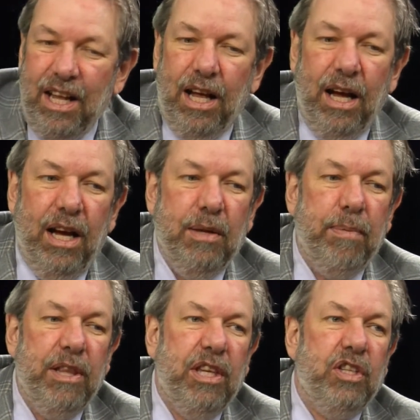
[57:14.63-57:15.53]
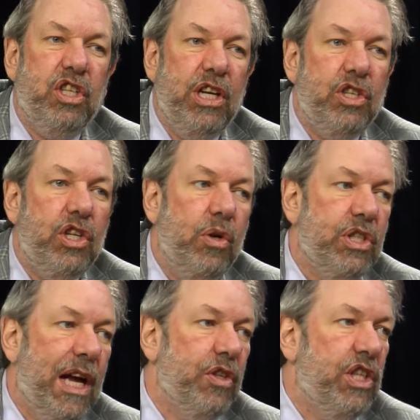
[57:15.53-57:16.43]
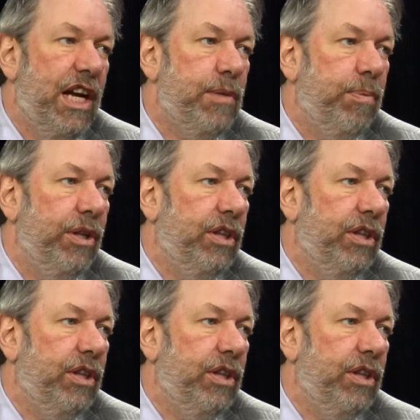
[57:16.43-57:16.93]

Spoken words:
But it just shows how desperate